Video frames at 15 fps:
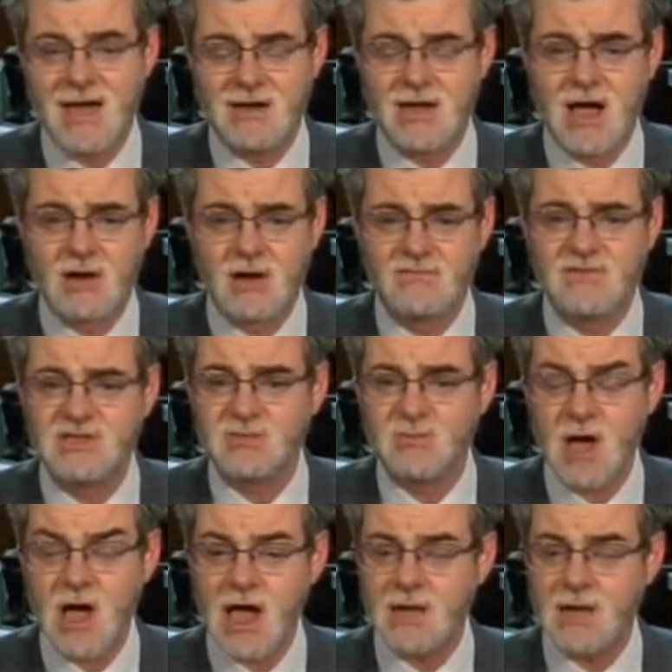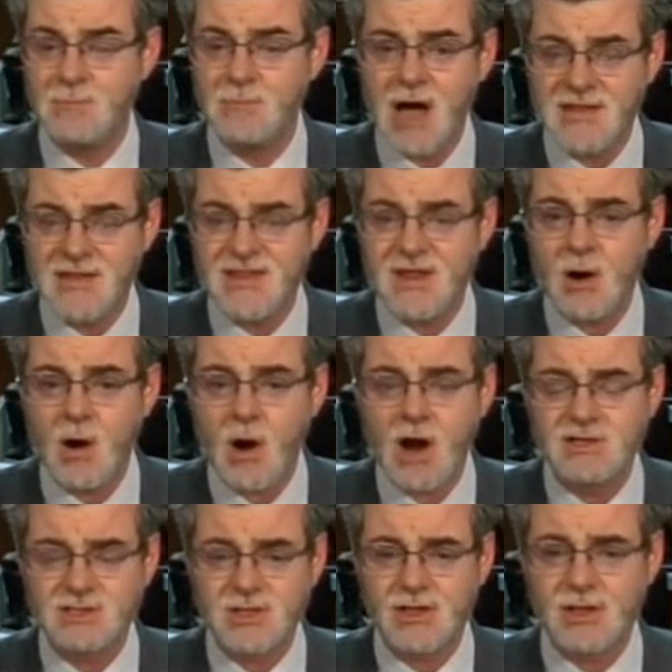out of his mind. But there
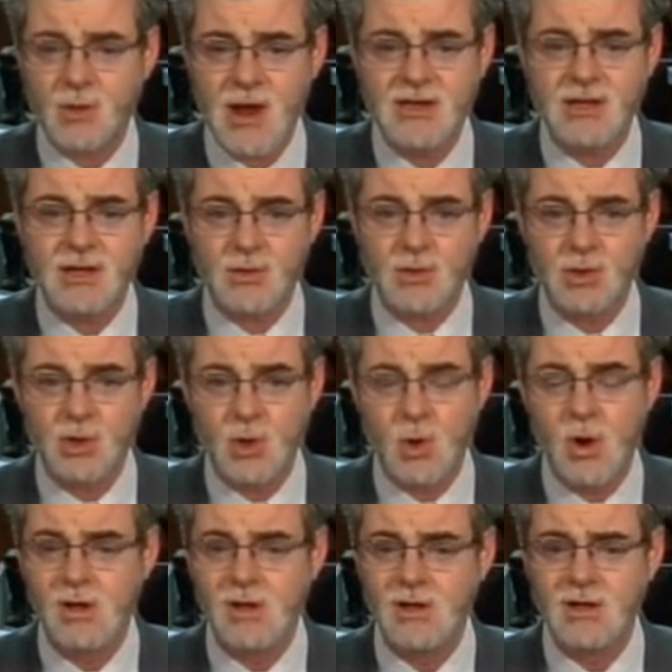is a thread through